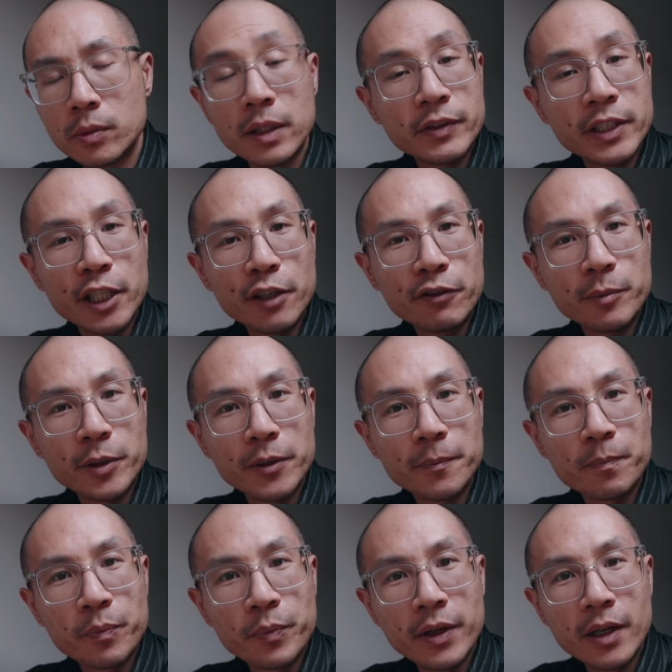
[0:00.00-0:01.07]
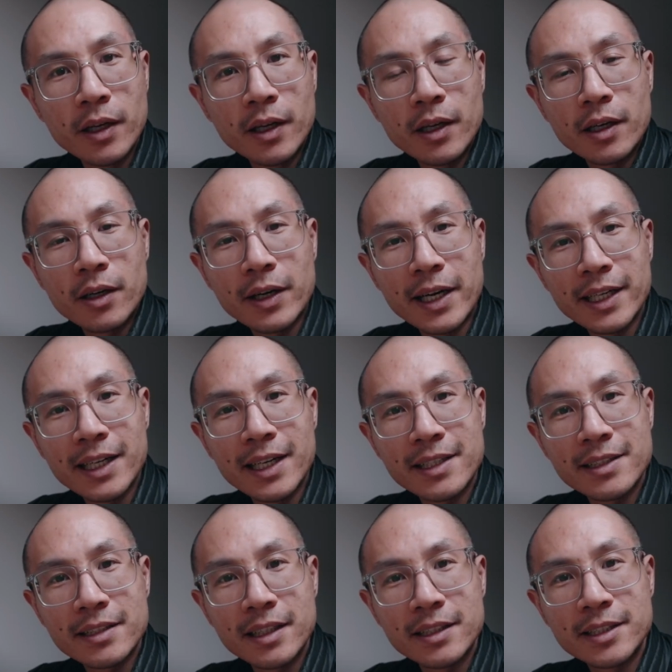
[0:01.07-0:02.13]
love to hear from you. All right,
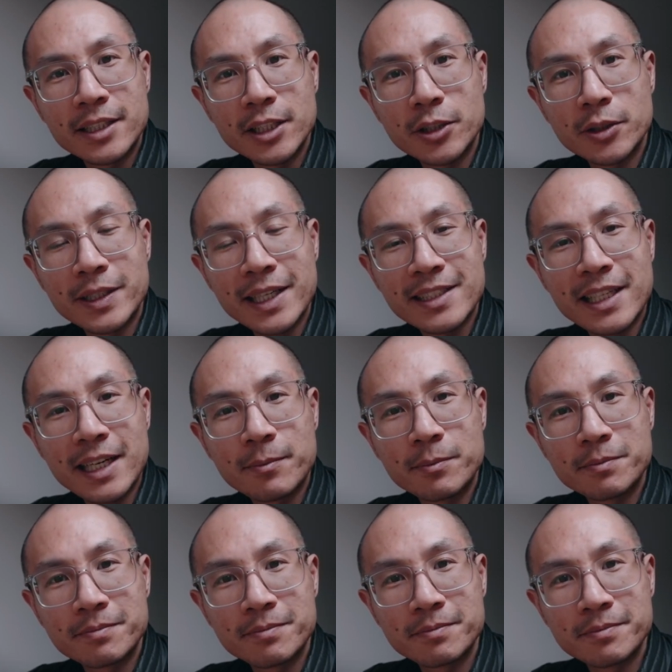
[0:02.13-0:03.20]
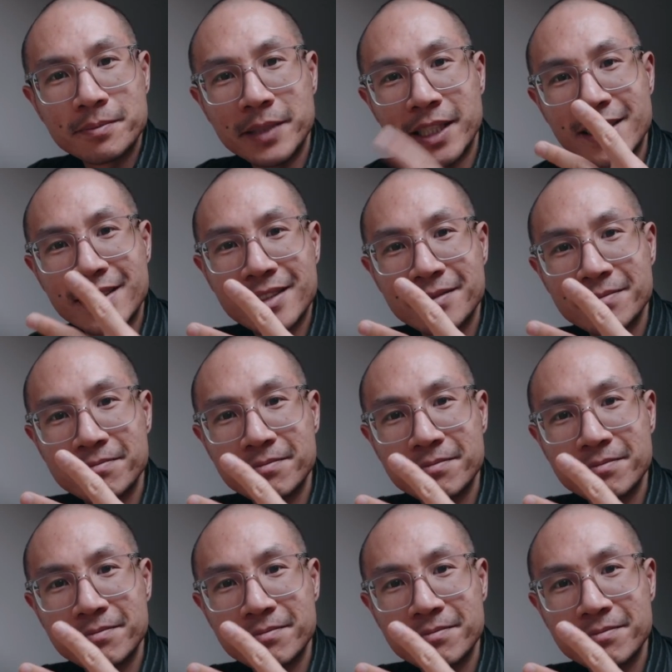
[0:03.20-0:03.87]
guys, until next time, peace.